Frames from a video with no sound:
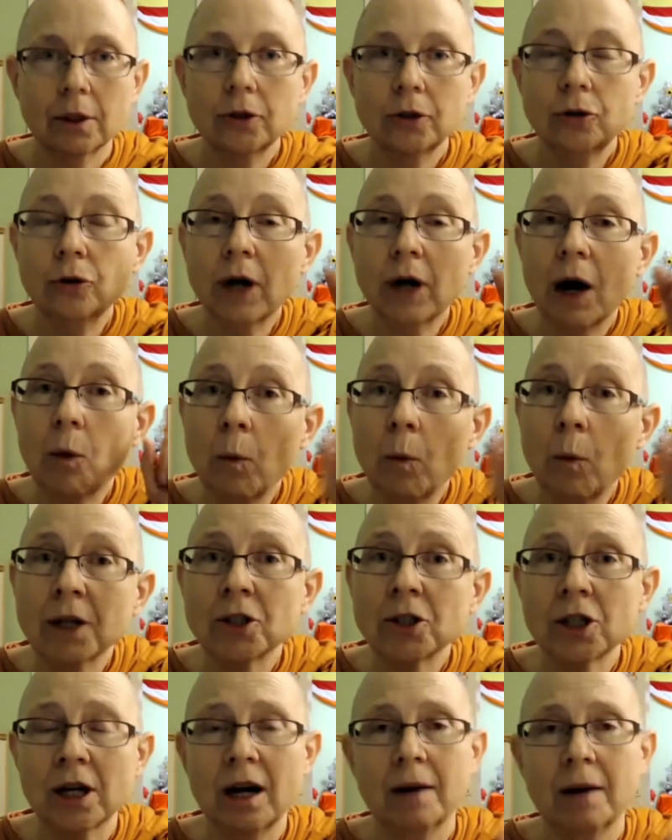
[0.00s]
You got
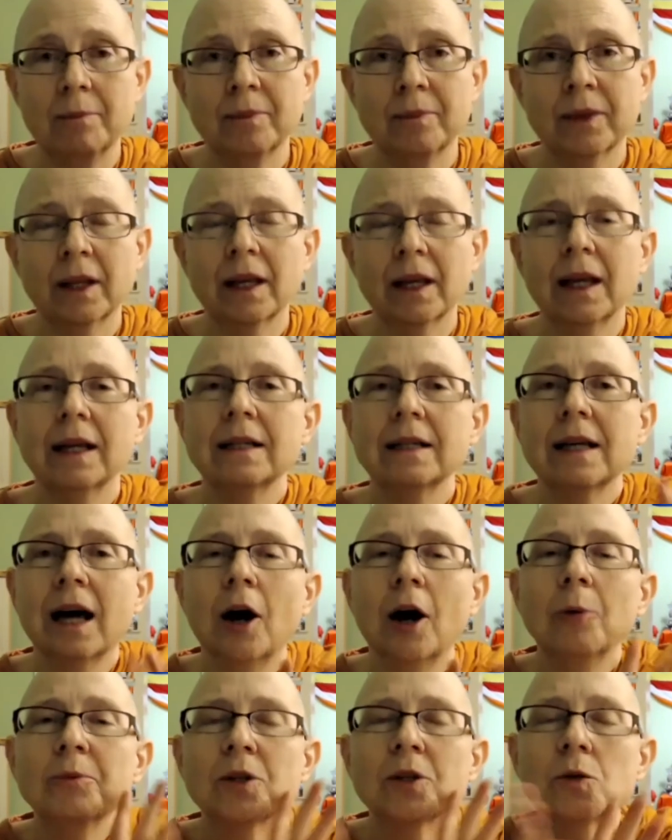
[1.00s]
one job to
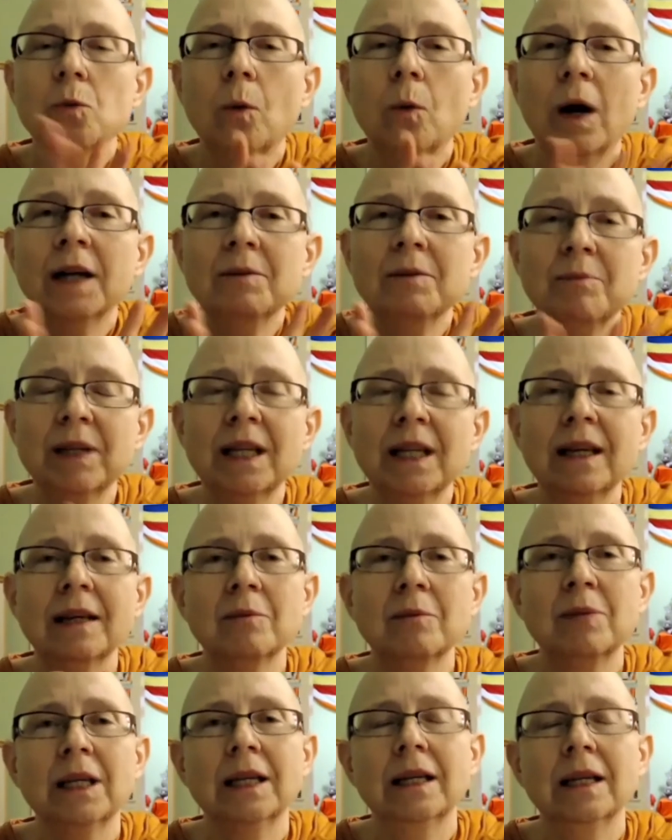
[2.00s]
help this one
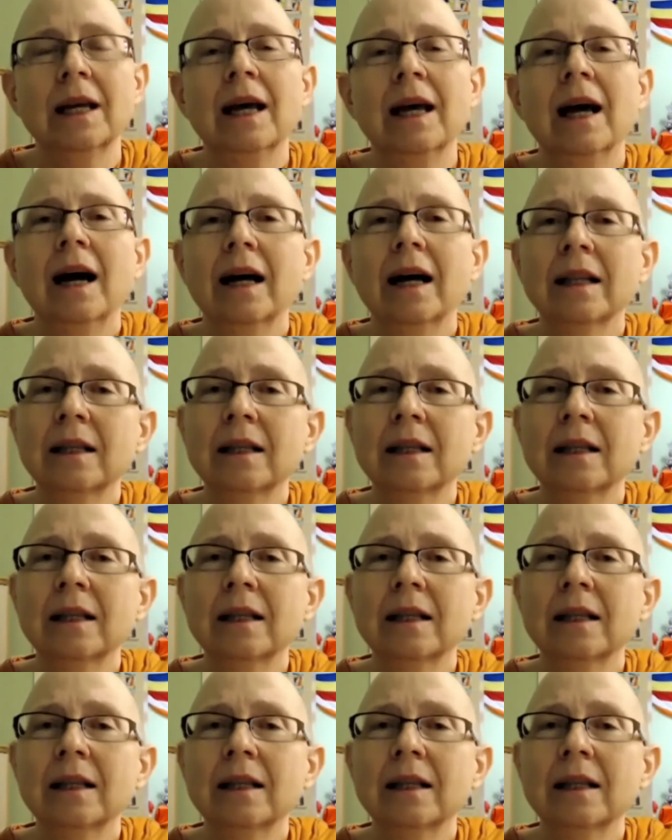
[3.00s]
being be a